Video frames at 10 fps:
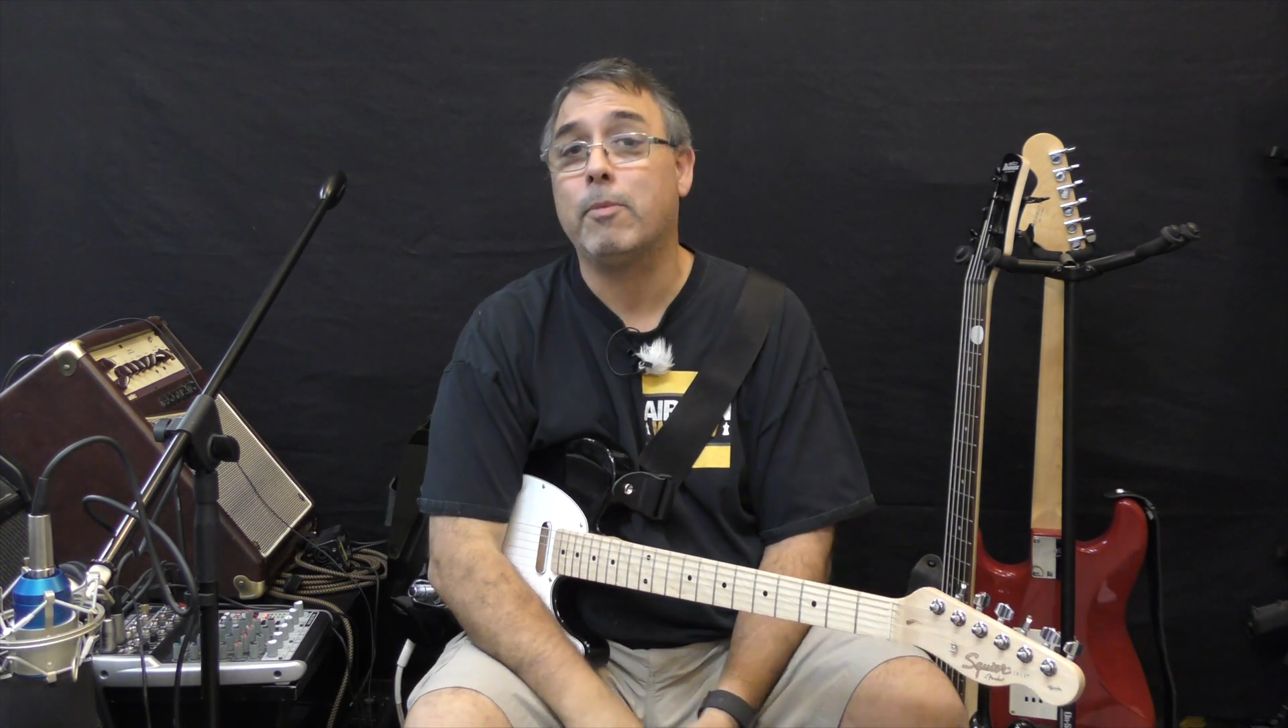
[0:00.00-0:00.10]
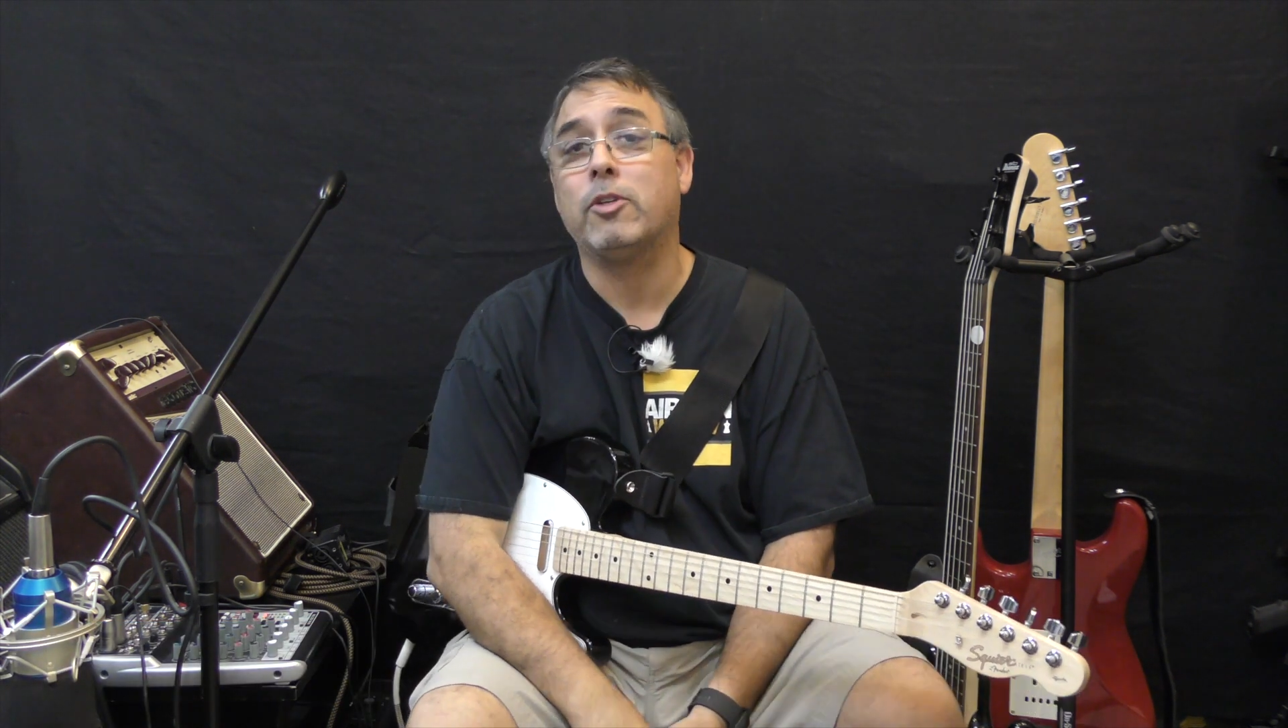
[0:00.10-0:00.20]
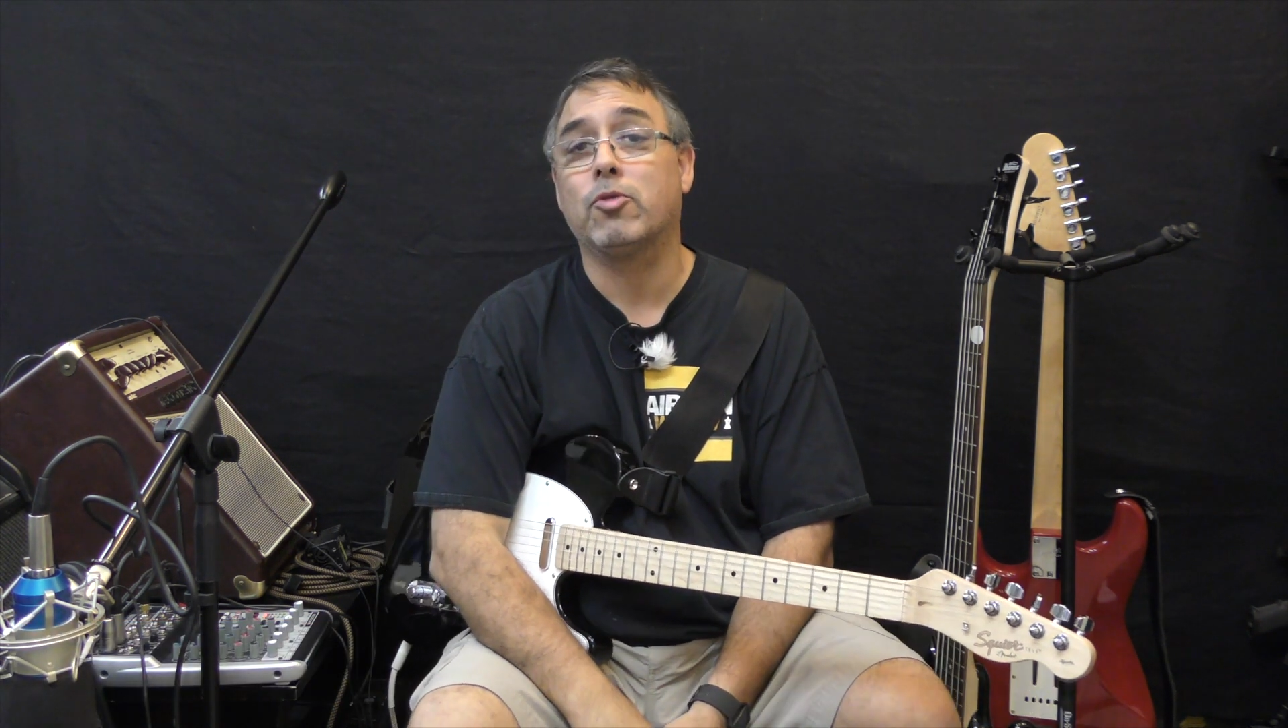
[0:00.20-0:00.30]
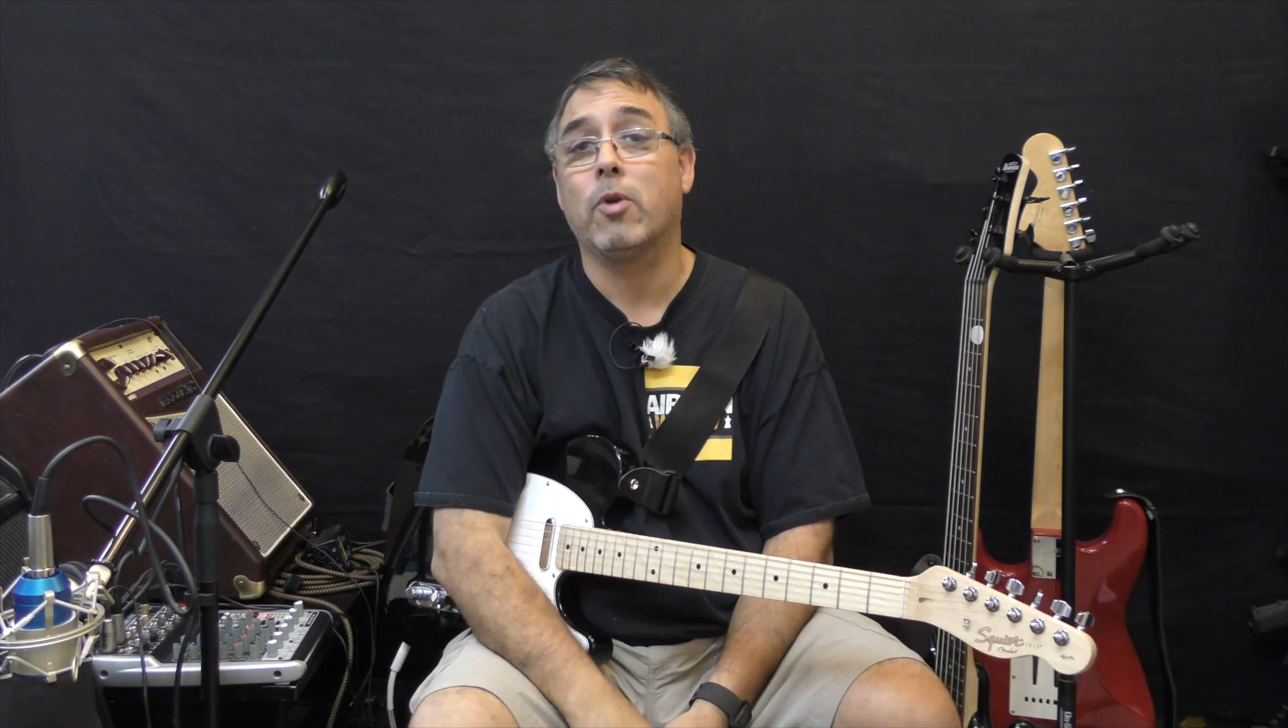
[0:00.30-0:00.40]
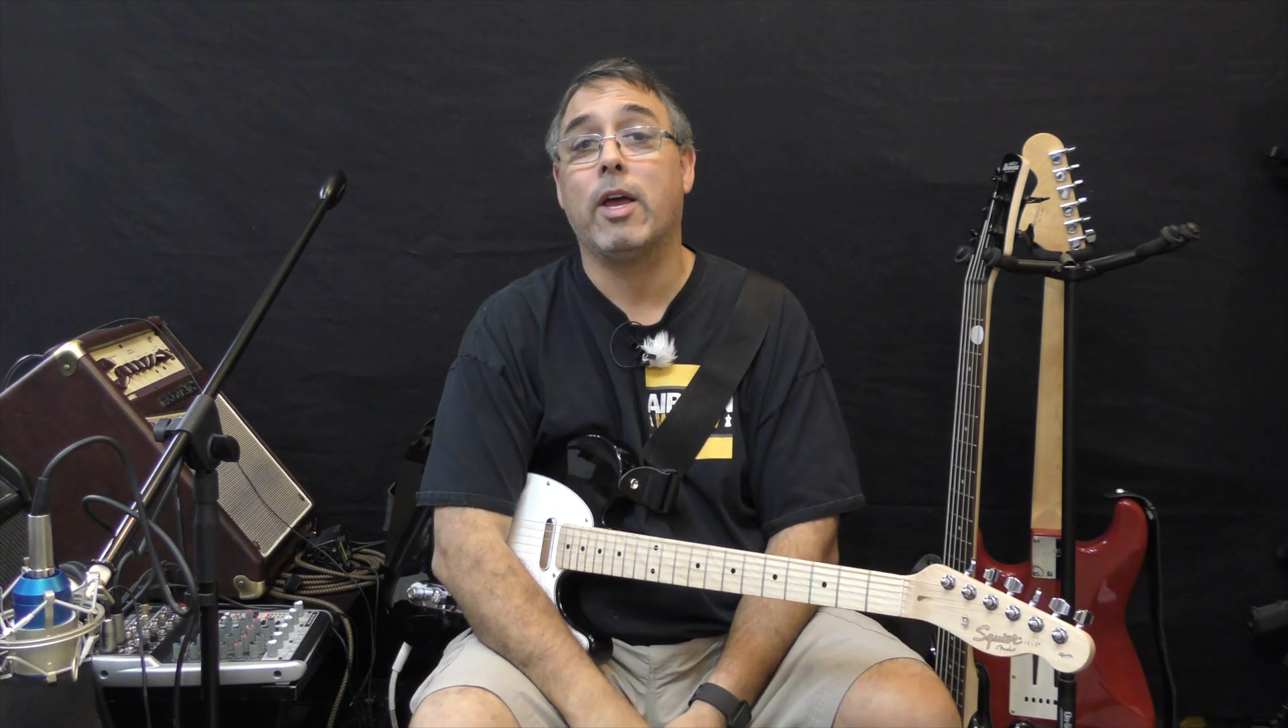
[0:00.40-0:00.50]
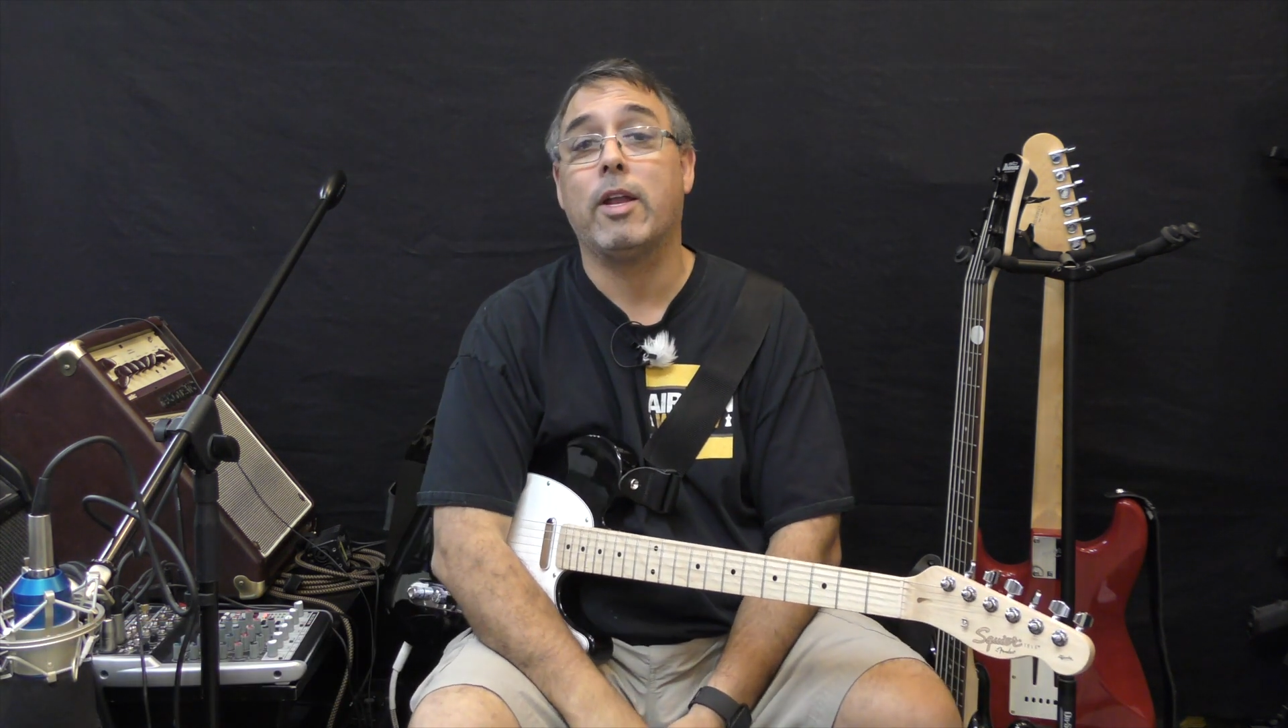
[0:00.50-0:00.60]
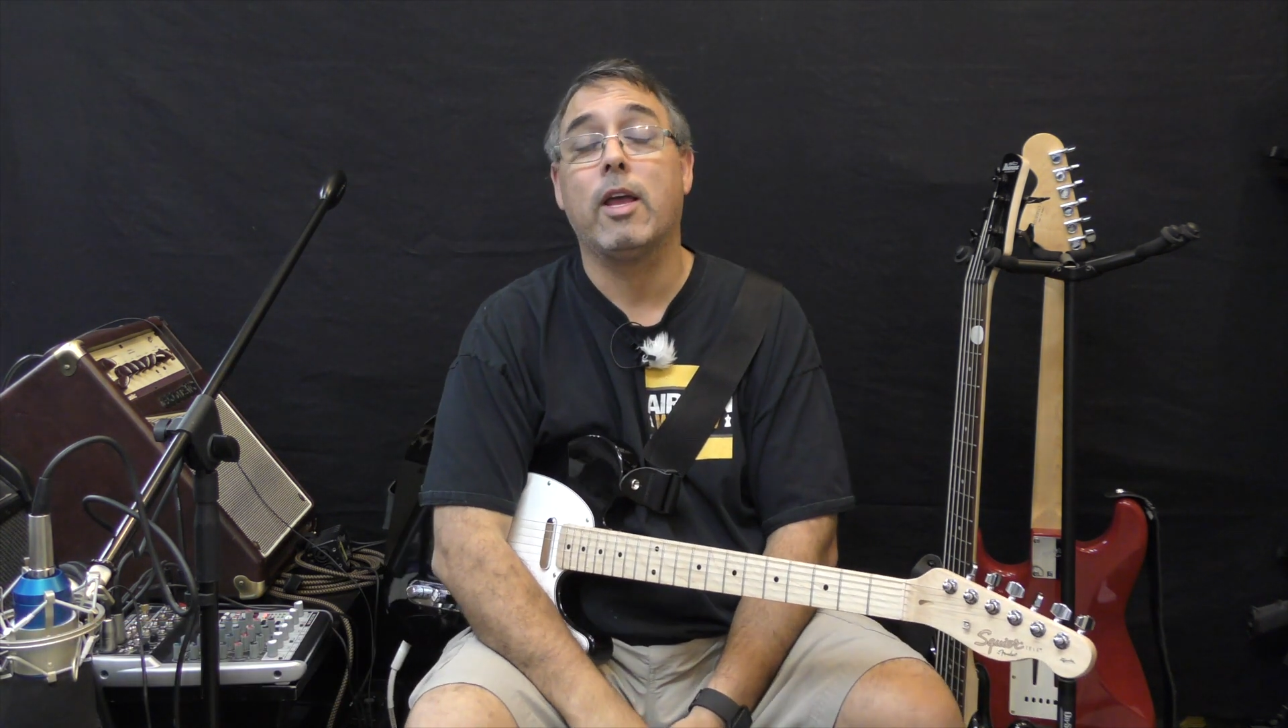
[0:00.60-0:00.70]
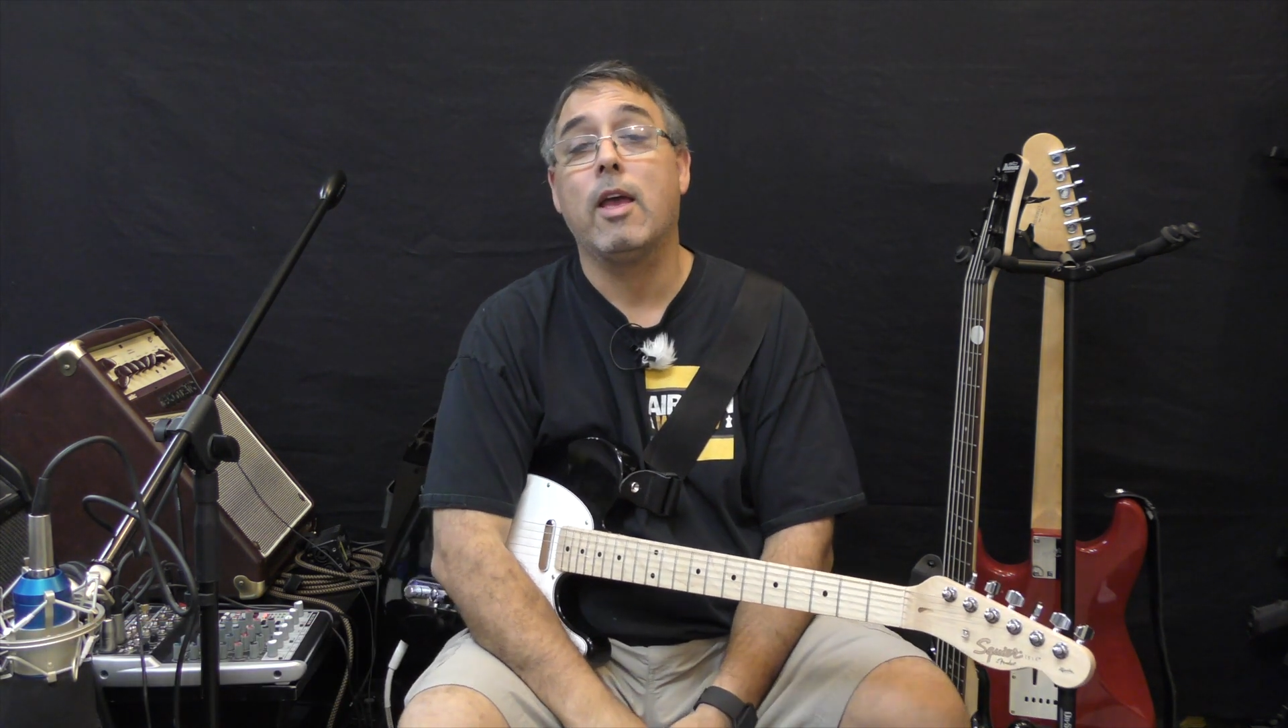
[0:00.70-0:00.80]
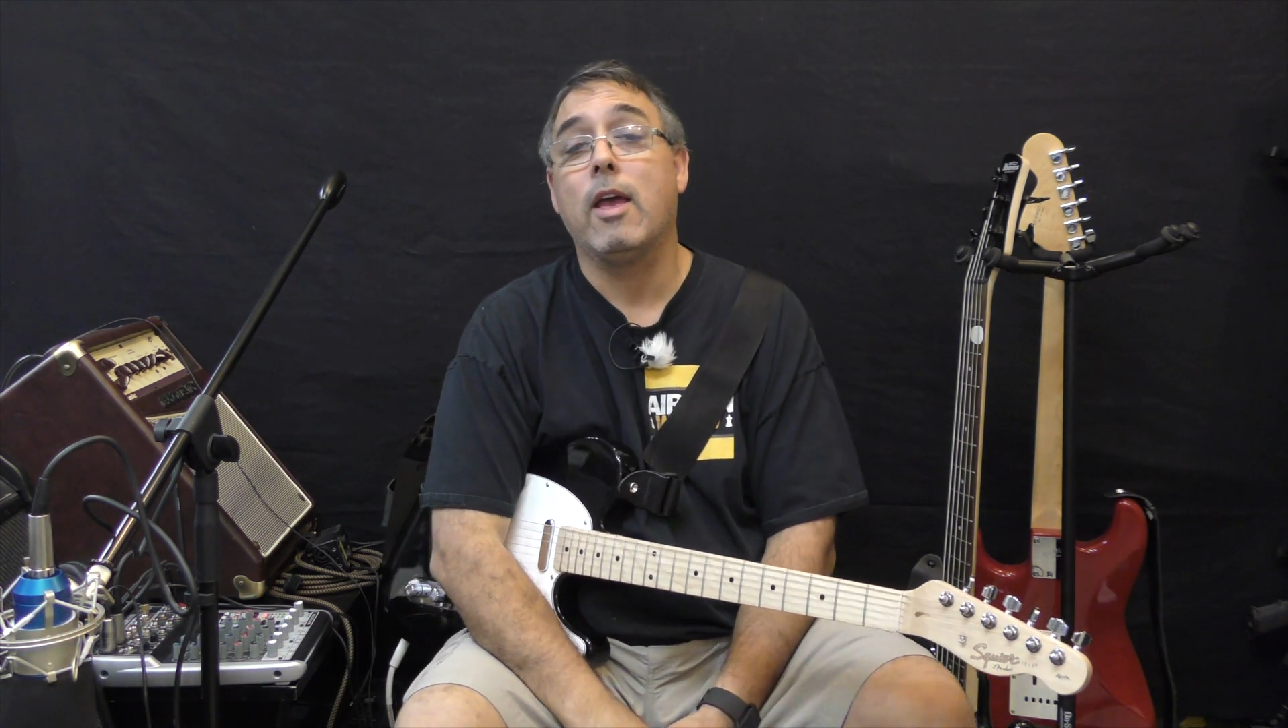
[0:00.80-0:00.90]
and shred,